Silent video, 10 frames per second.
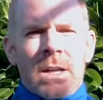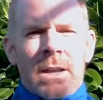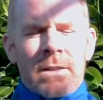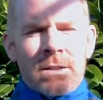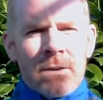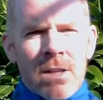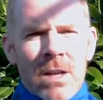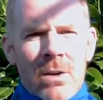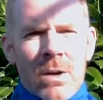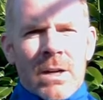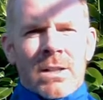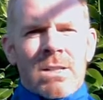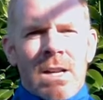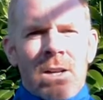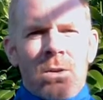In this video I'm going to
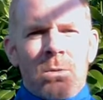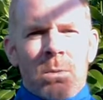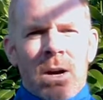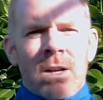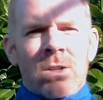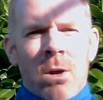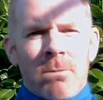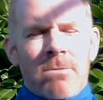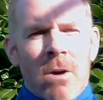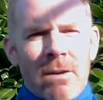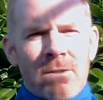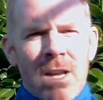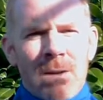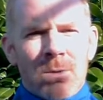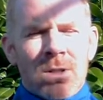tell you my top 5
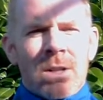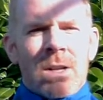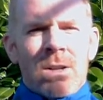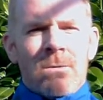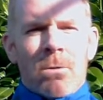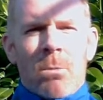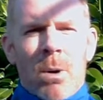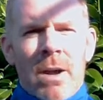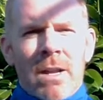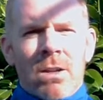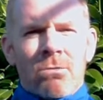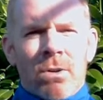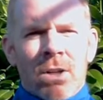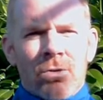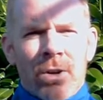tips for buying
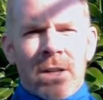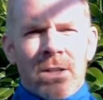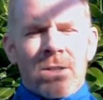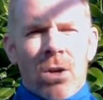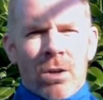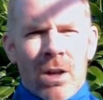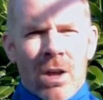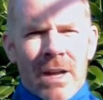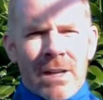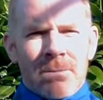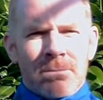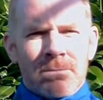running trainers online.